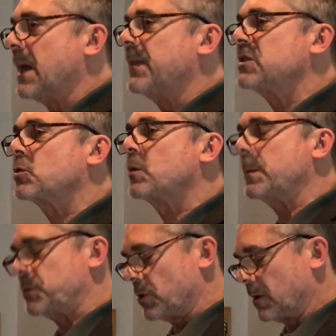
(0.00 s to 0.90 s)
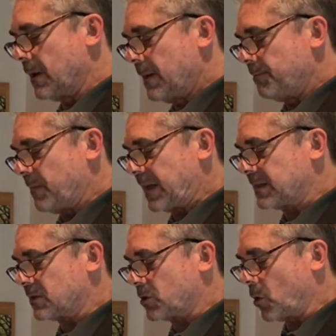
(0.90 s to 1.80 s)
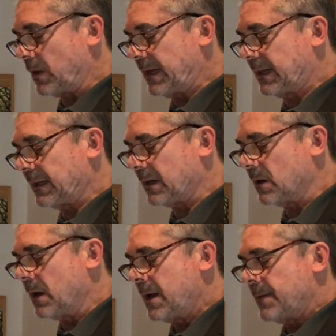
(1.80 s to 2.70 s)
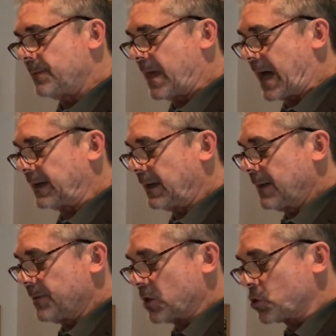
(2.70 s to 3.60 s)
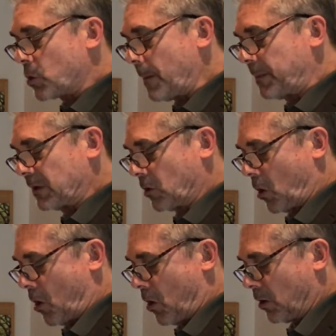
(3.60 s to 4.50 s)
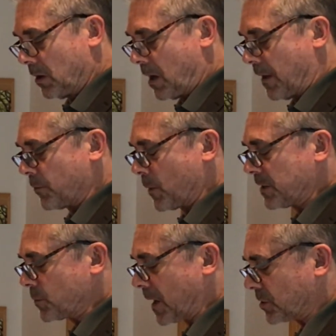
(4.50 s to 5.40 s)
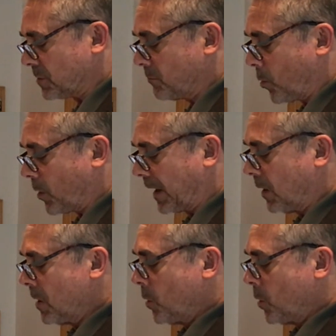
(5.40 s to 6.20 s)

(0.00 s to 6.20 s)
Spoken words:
Now this scripture makes it totally clear that the trumpet call on the resurrection morning